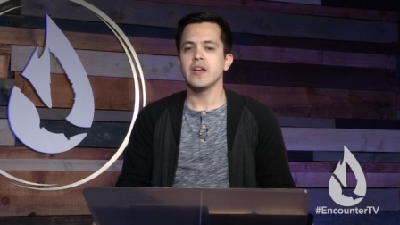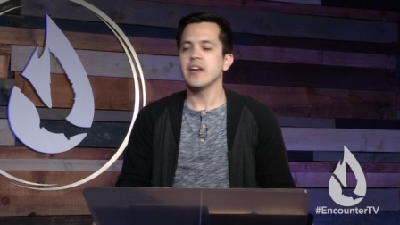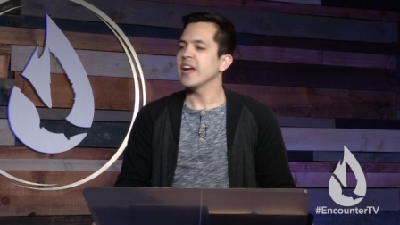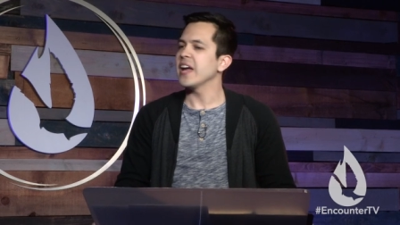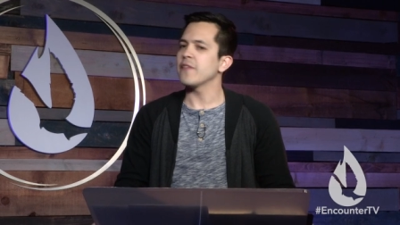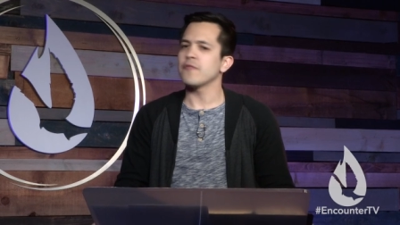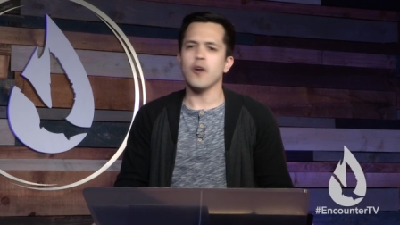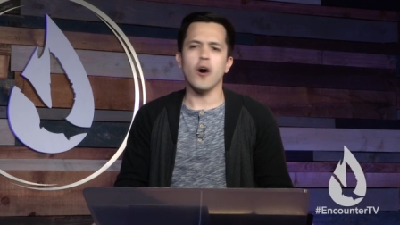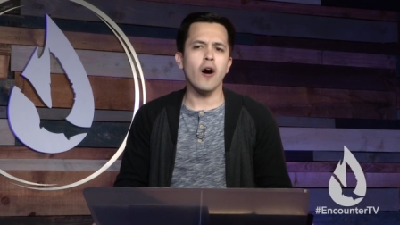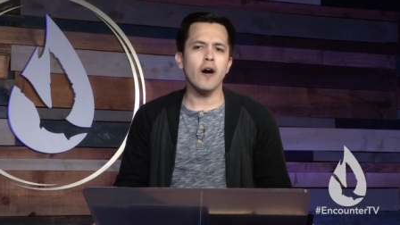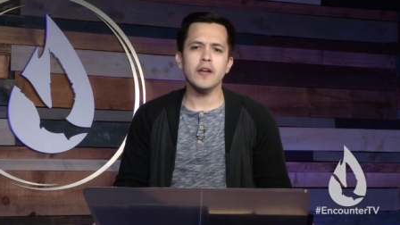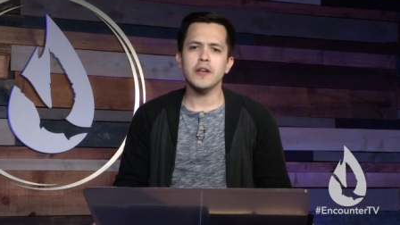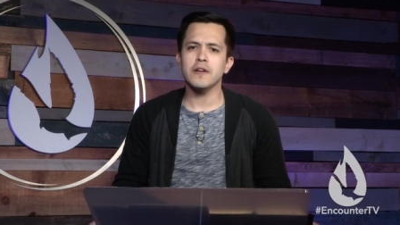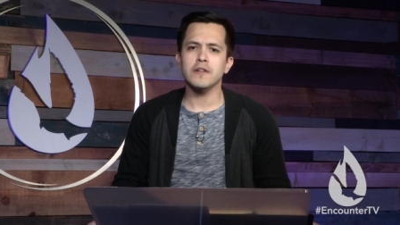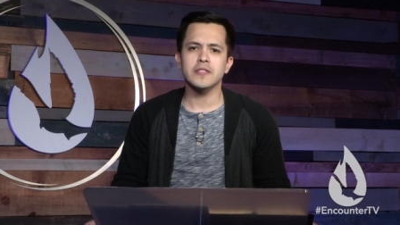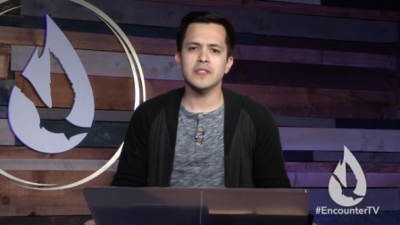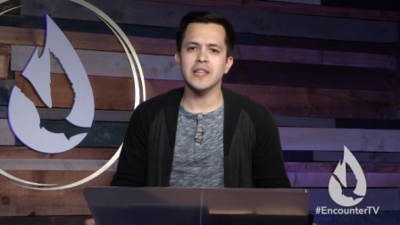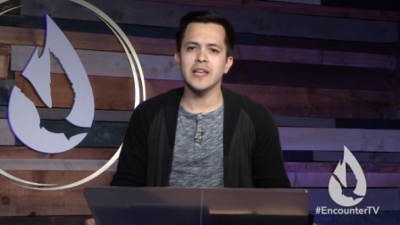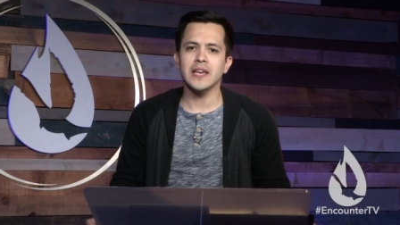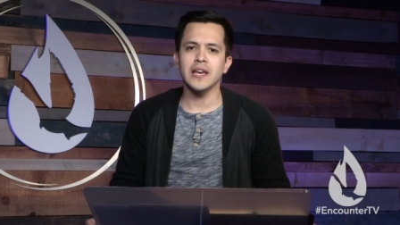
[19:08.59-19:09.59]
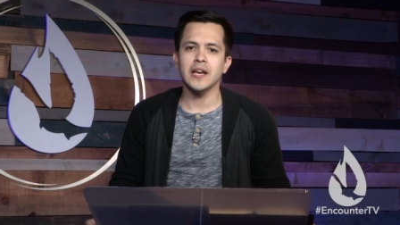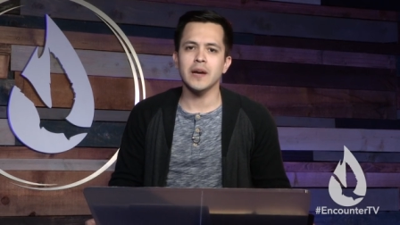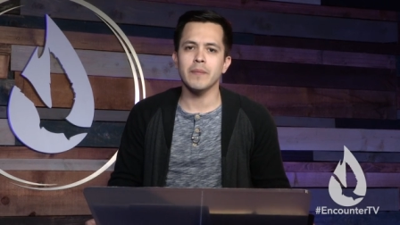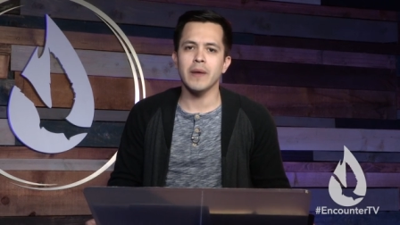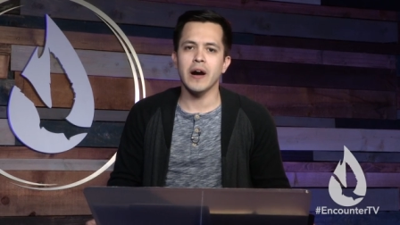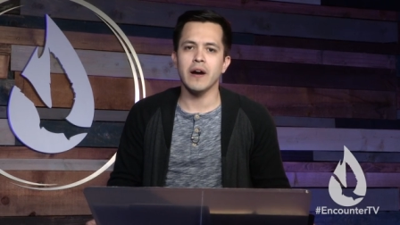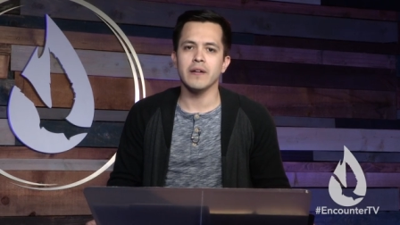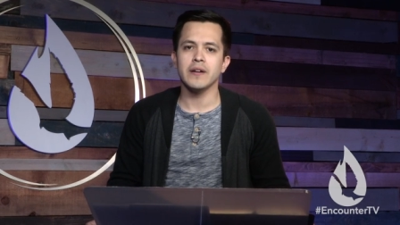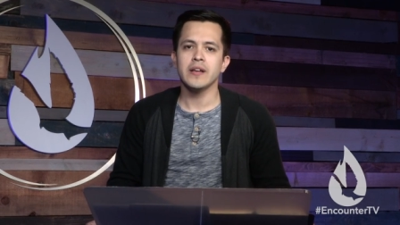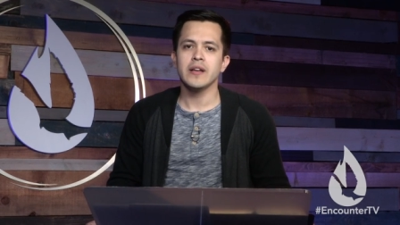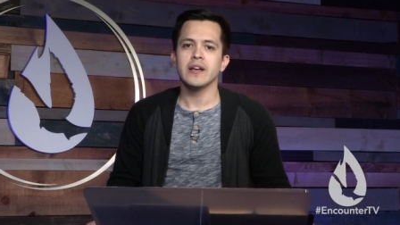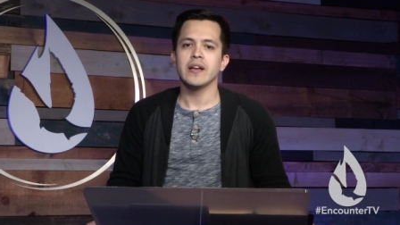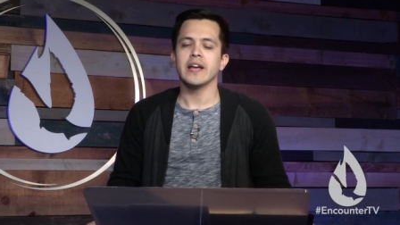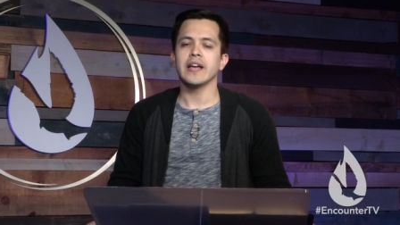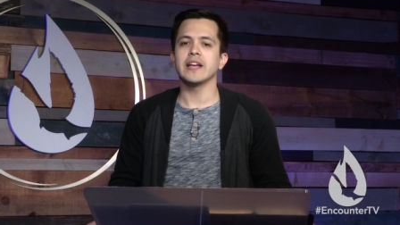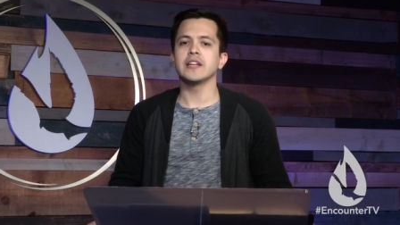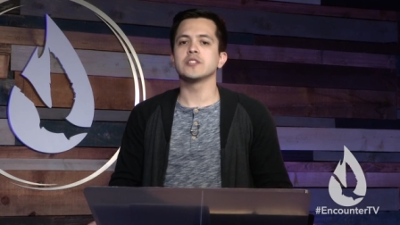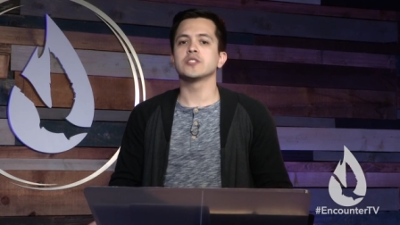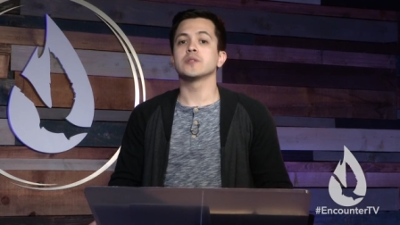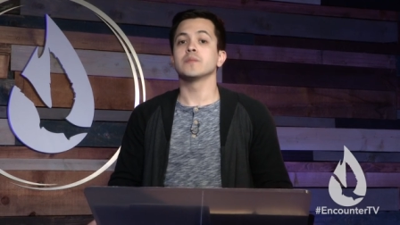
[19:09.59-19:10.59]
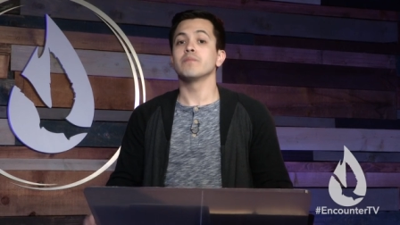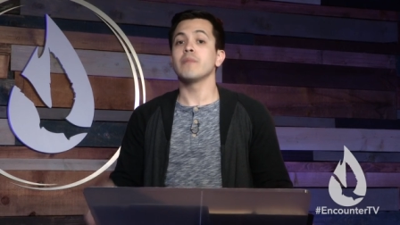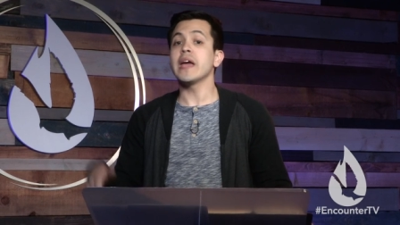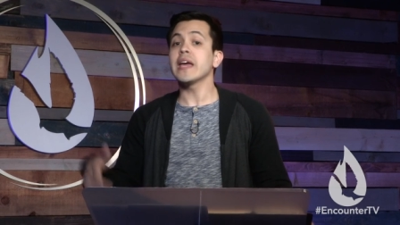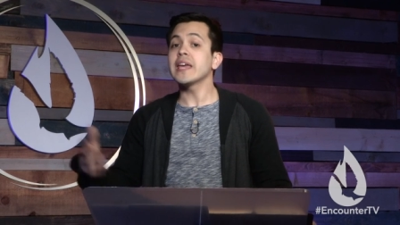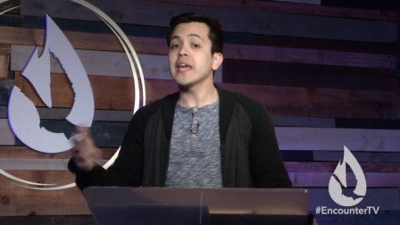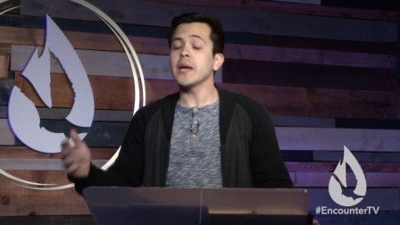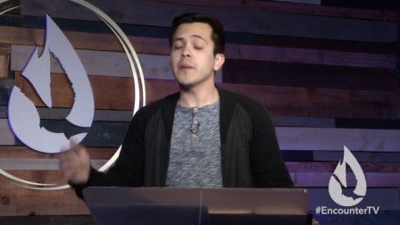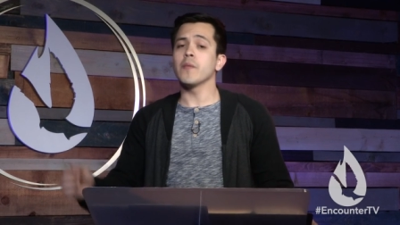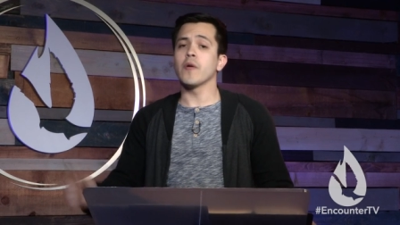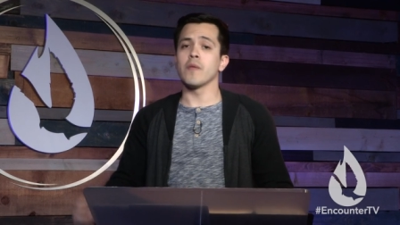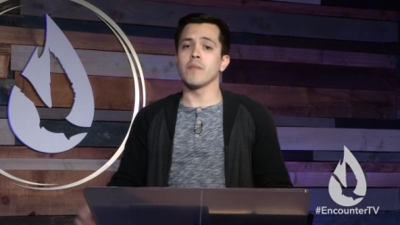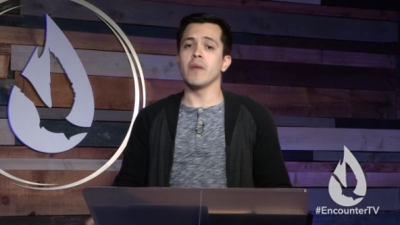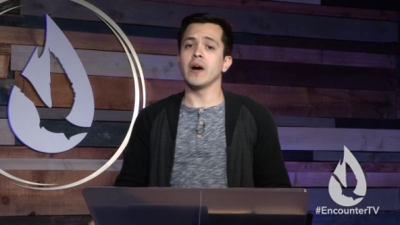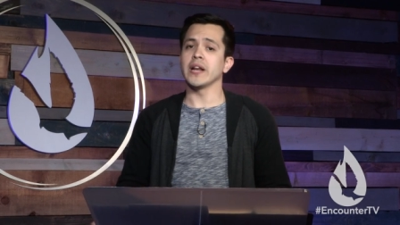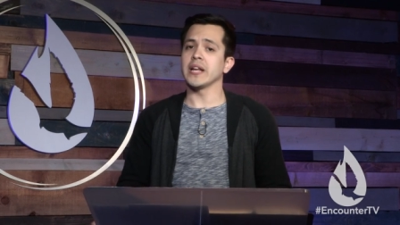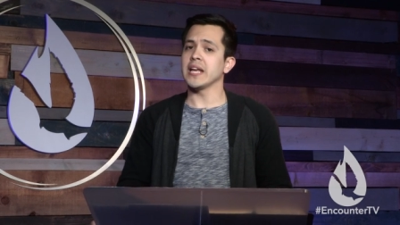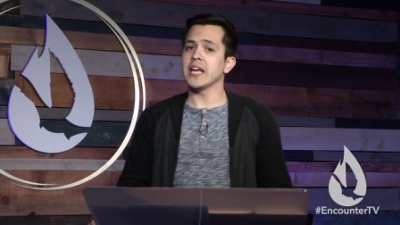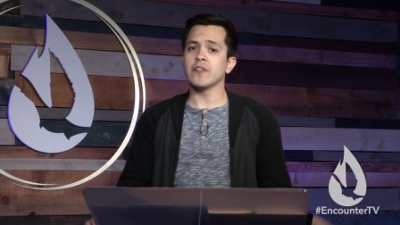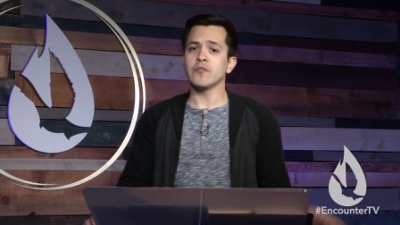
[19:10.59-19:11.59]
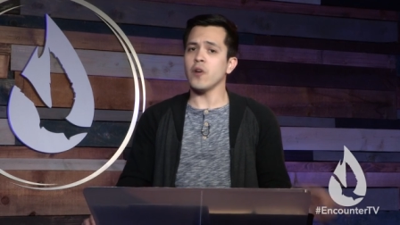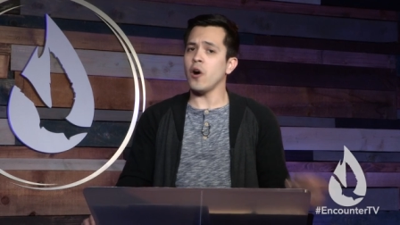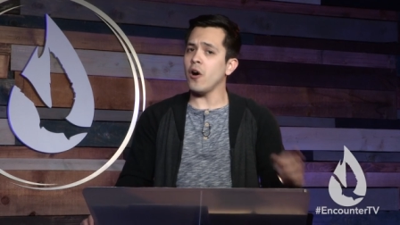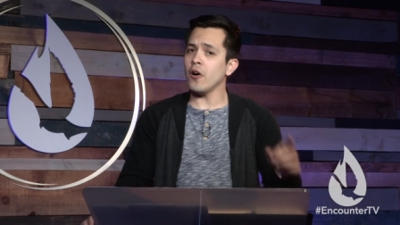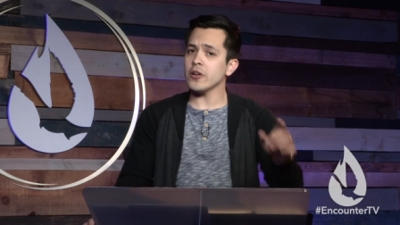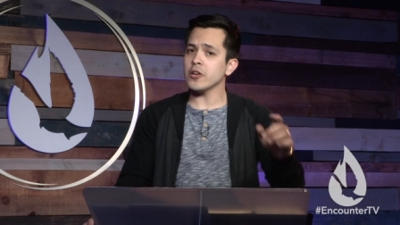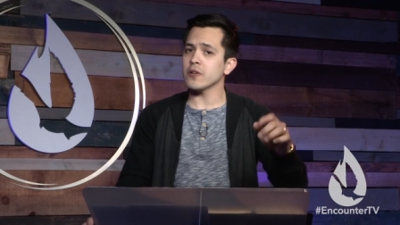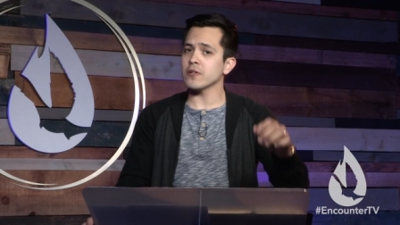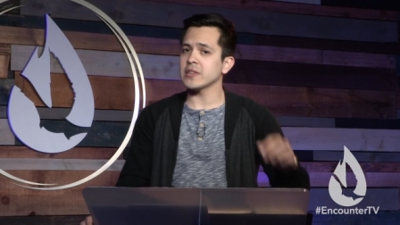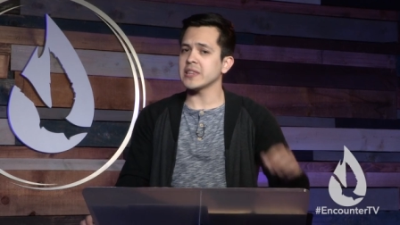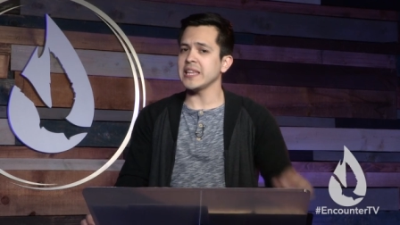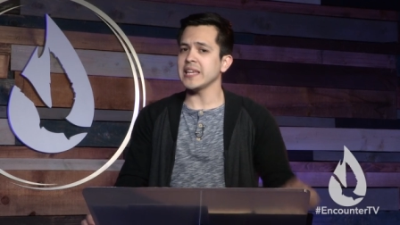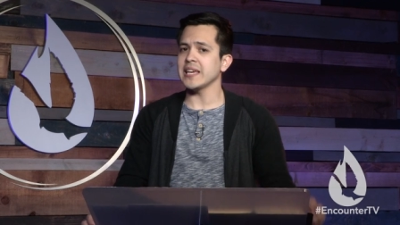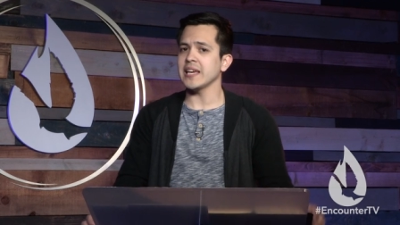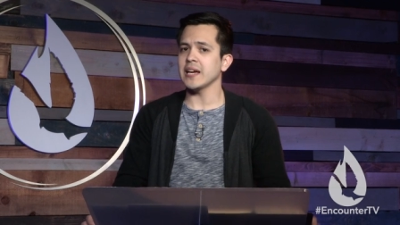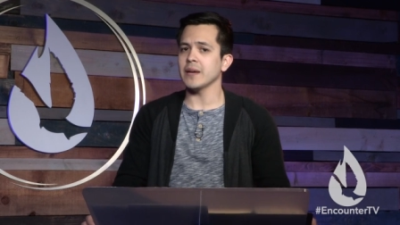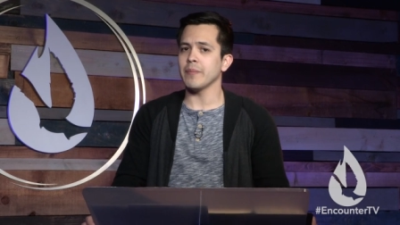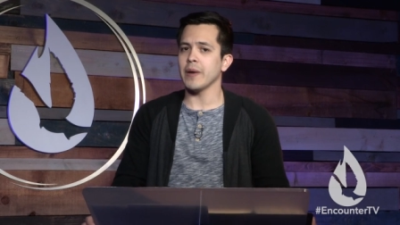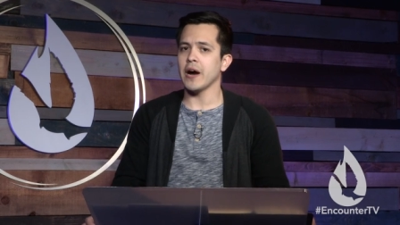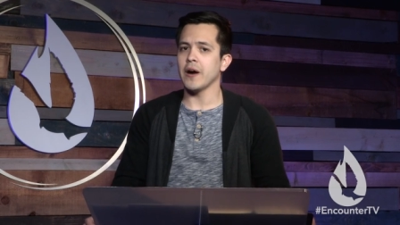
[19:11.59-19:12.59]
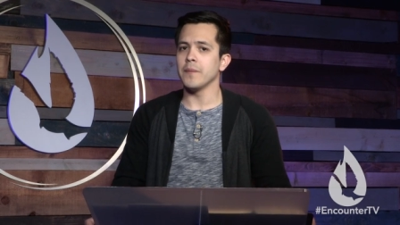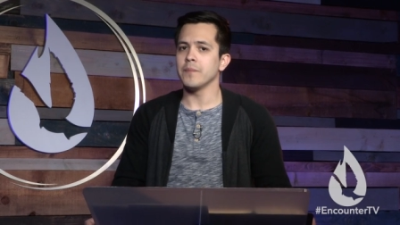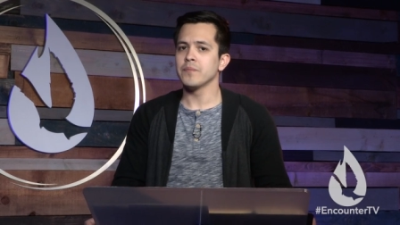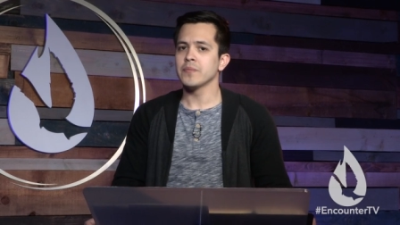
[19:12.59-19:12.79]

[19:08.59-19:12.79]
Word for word: if all you're thinking about is making more money, if all you're thinking about